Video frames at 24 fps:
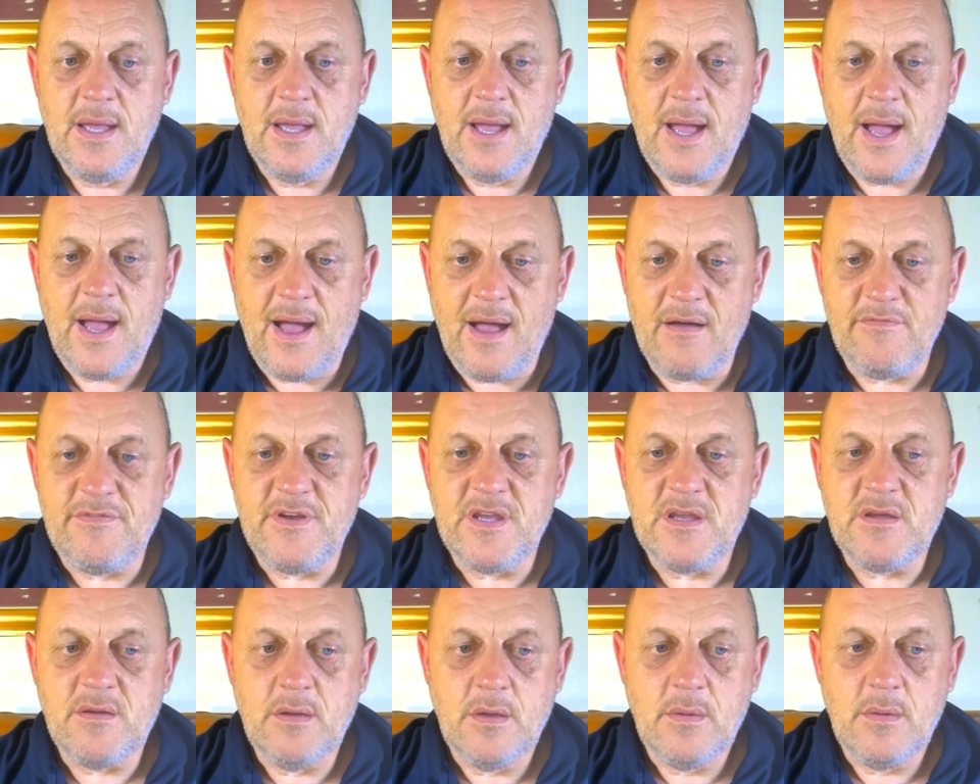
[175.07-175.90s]

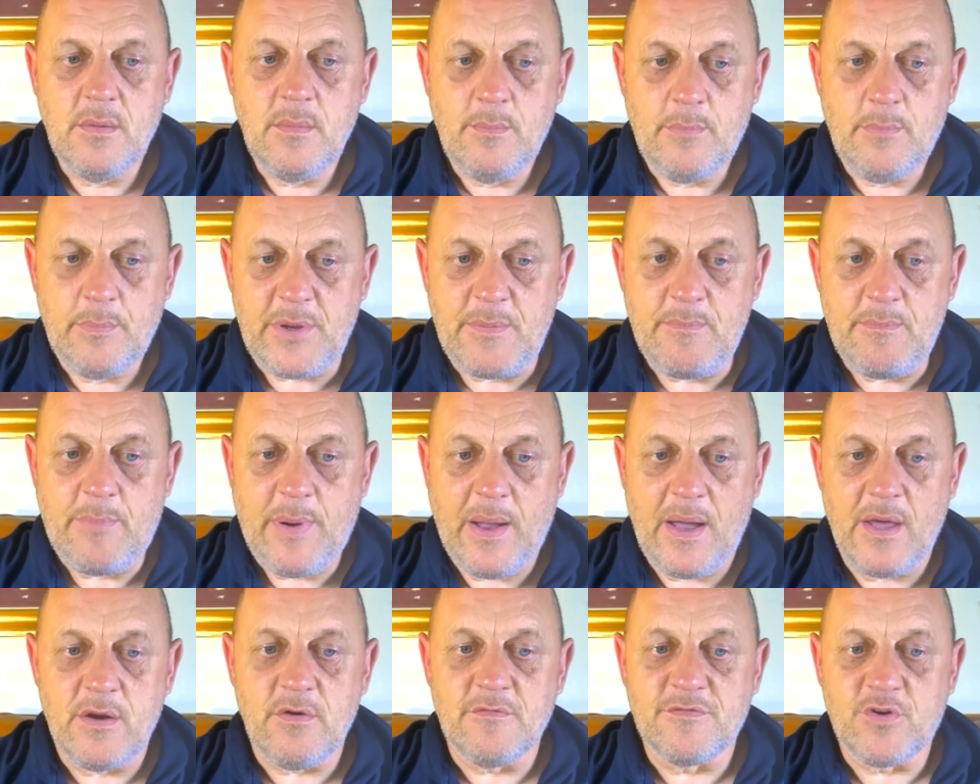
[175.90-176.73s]
having been
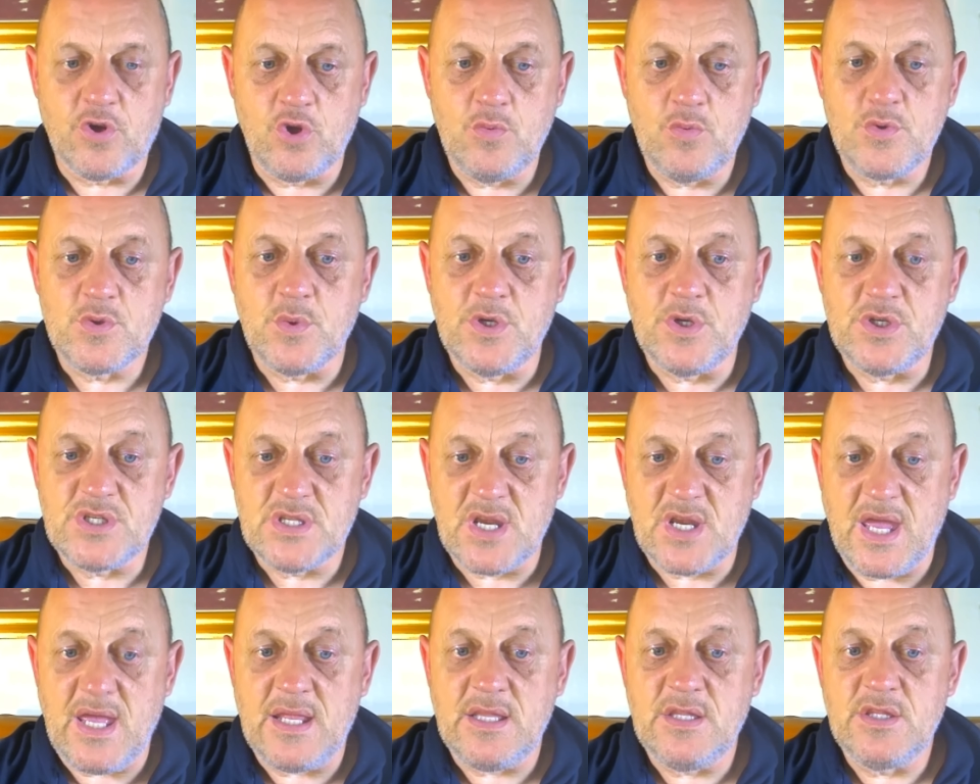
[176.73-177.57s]
part of groups which
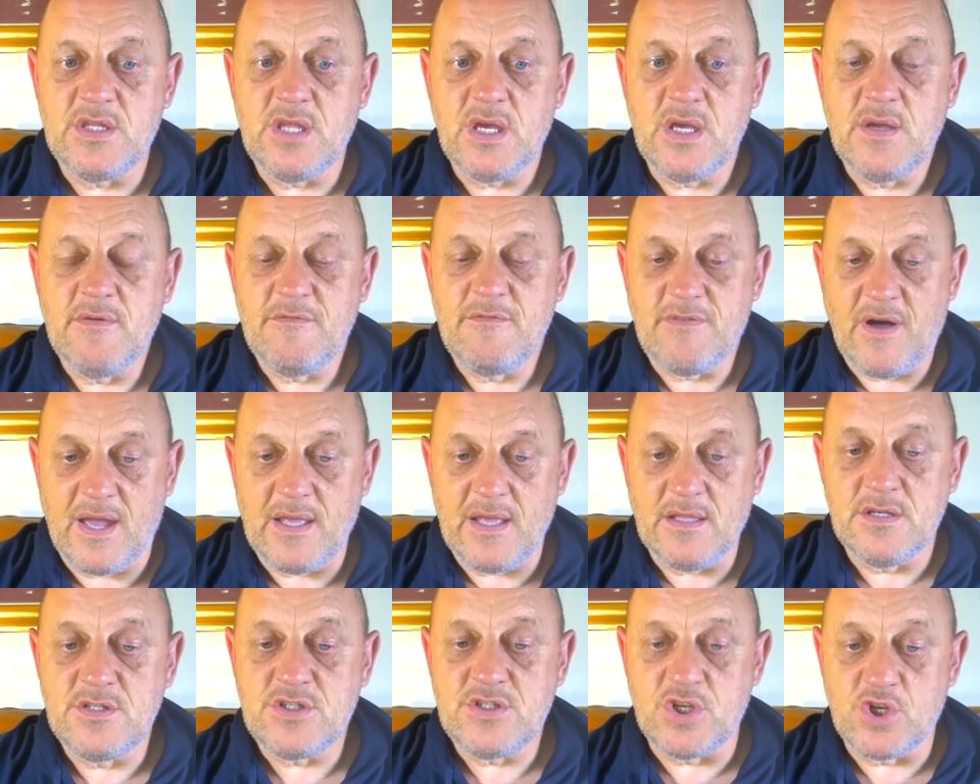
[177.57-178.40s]
threatened
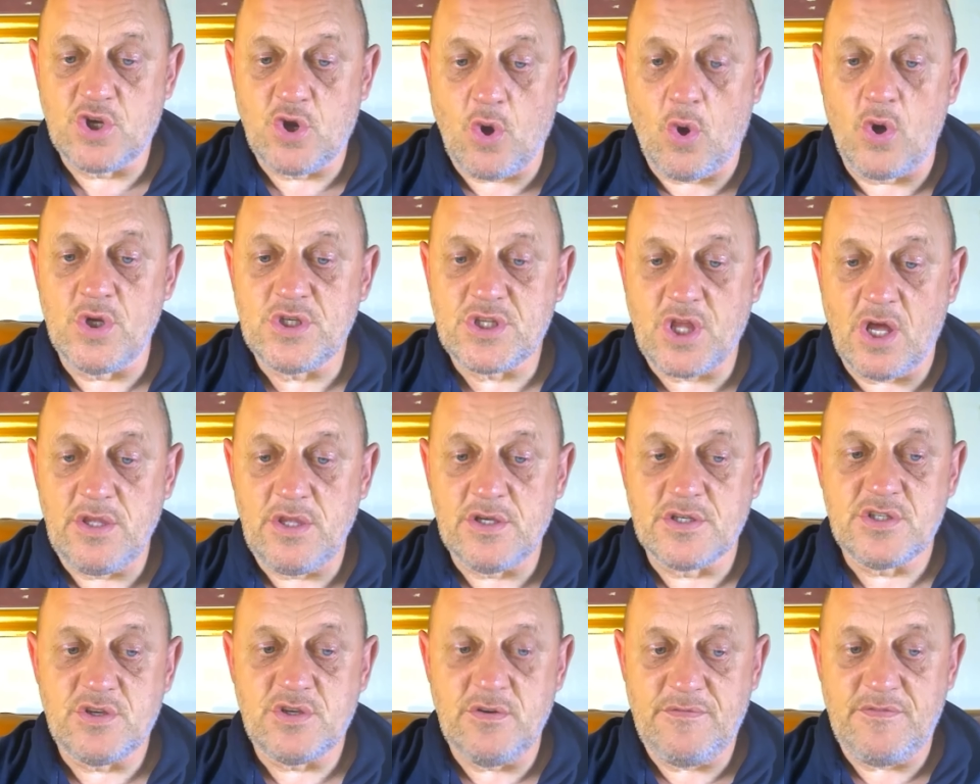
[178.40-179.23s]
violence and caused
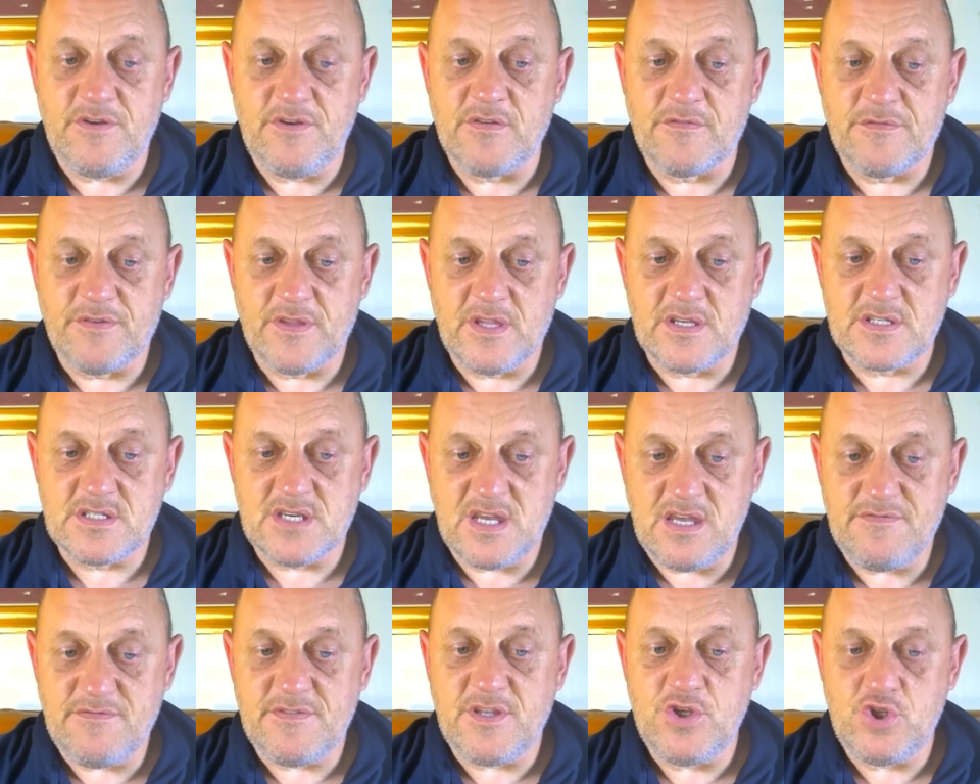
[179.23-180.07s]
others to fear for their
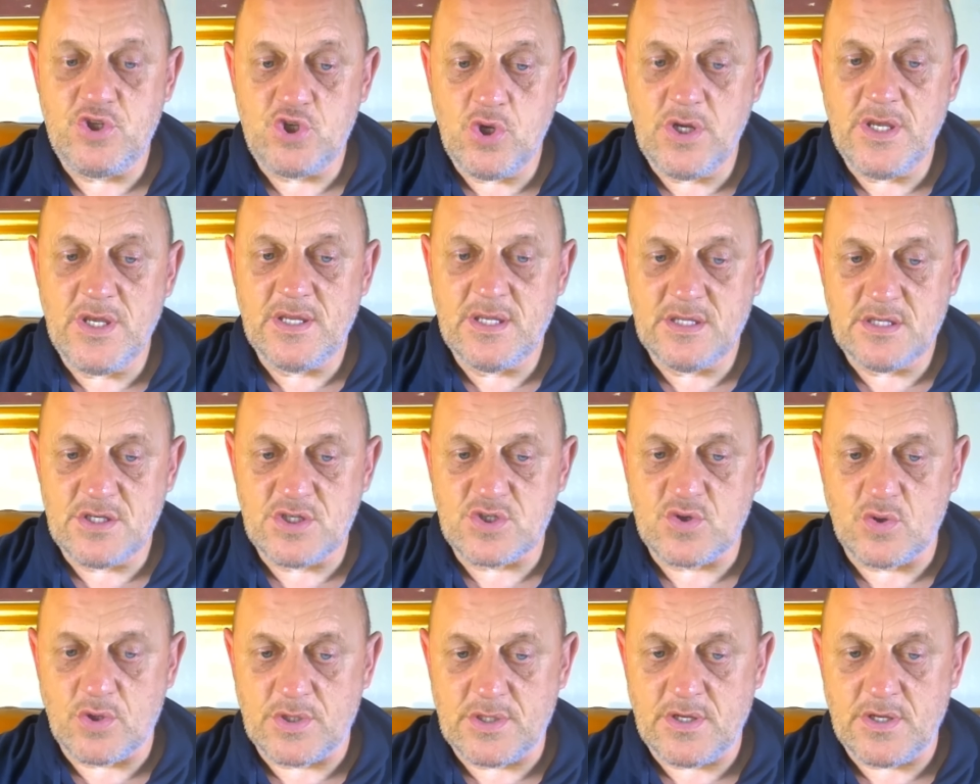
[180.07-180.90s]
safety during the
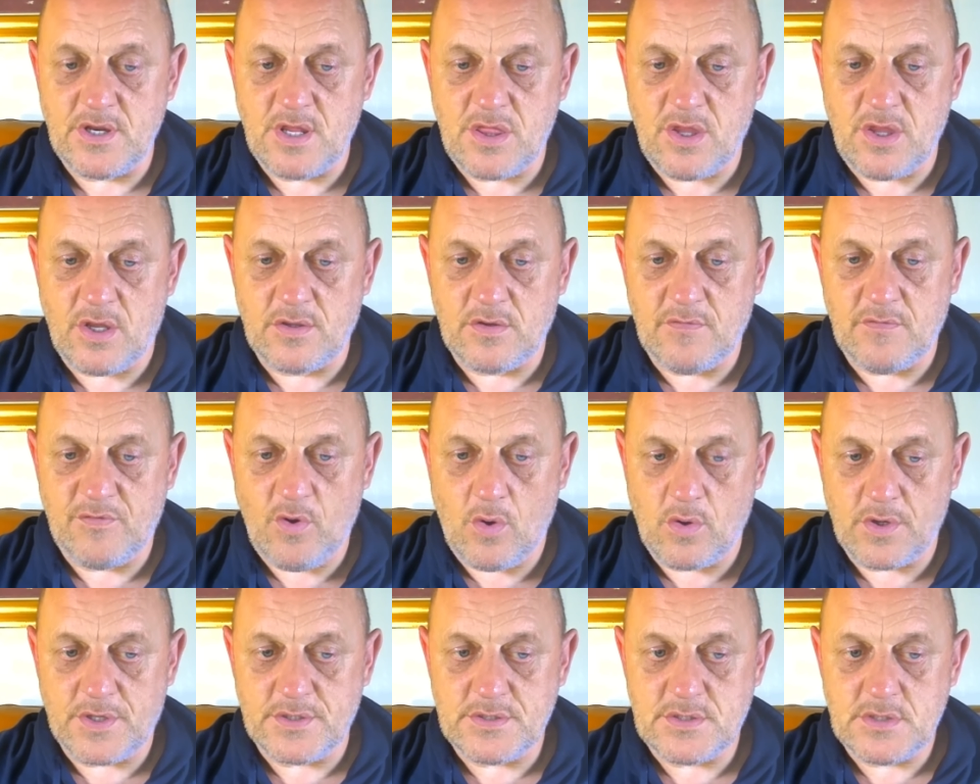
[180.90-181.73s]
disorder on the 3rd of
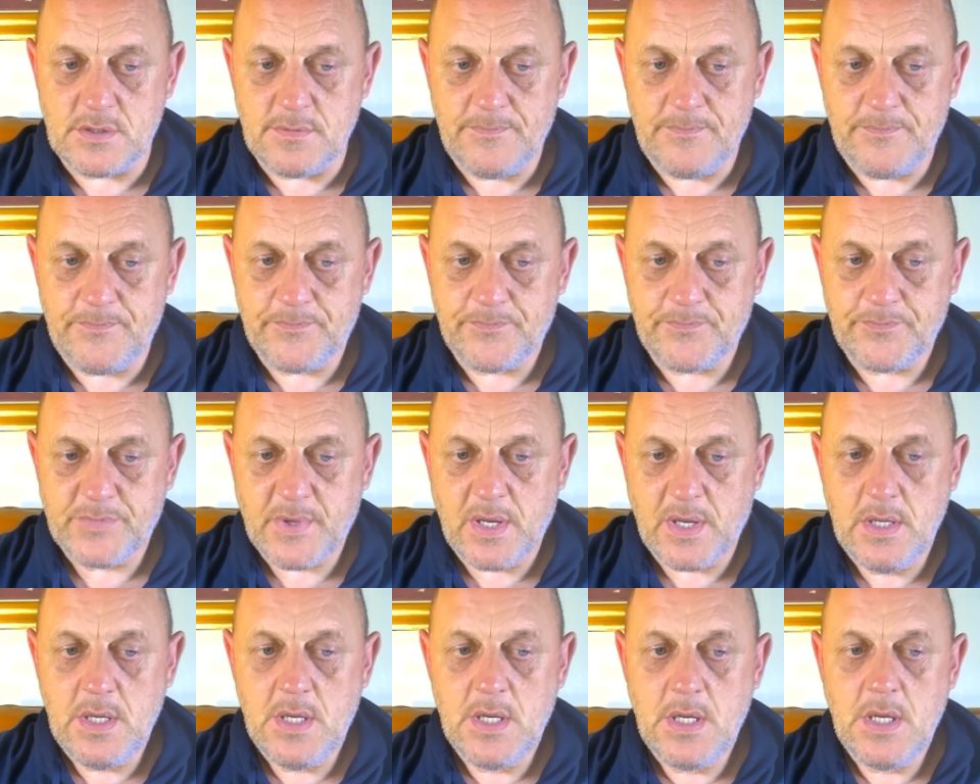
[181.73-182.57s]
August.
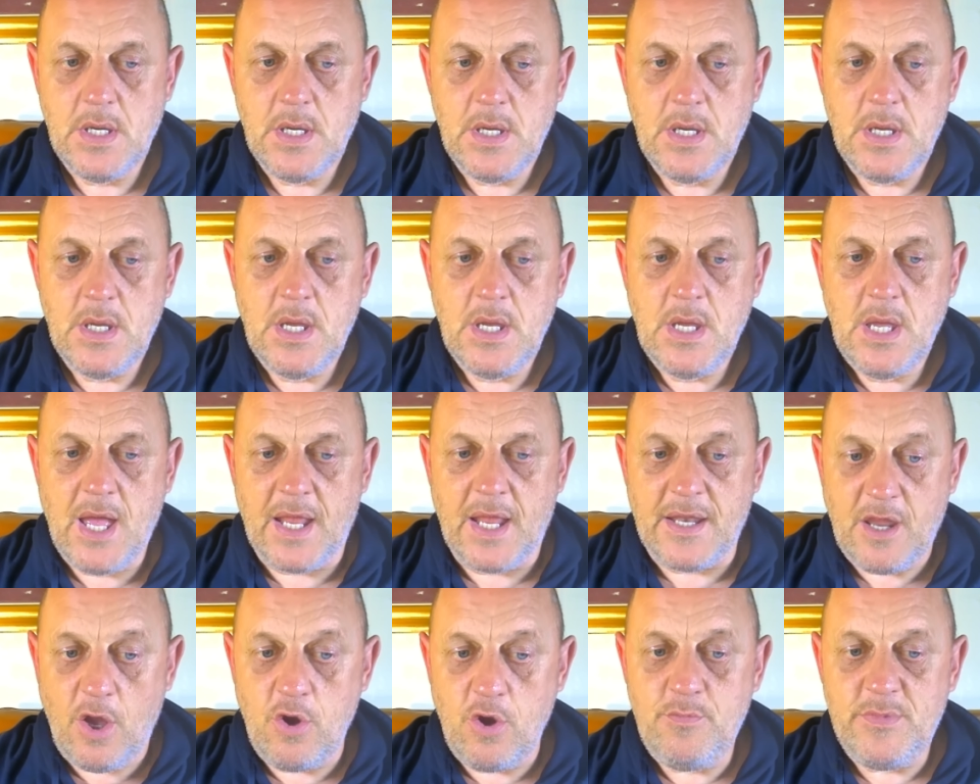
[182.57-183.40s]

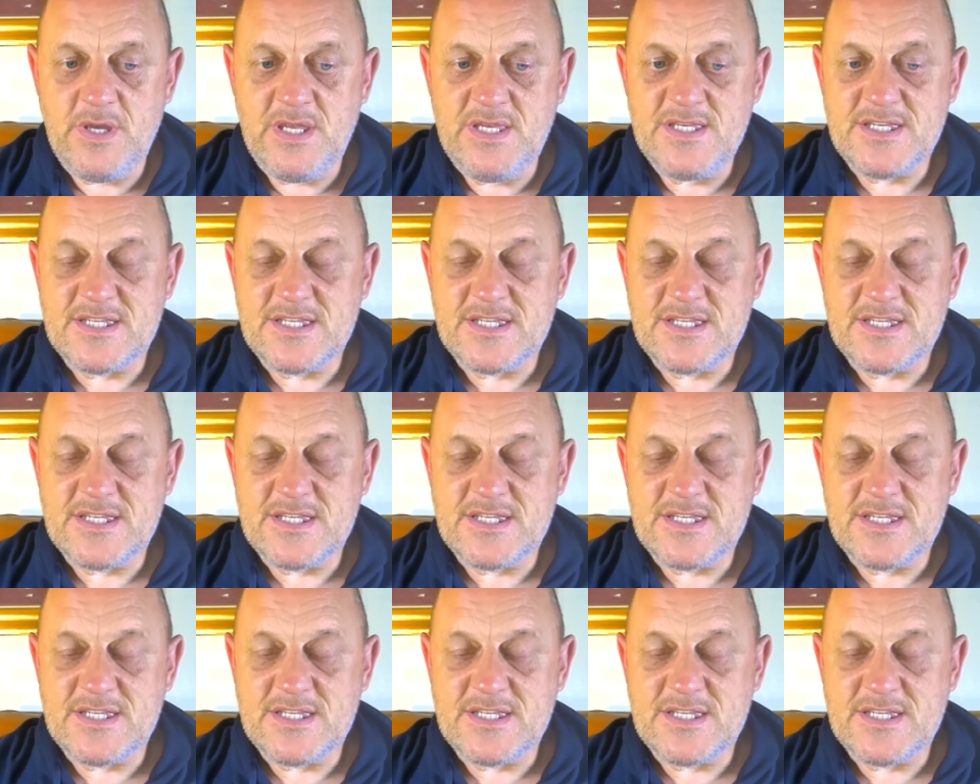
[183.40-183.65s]
It now means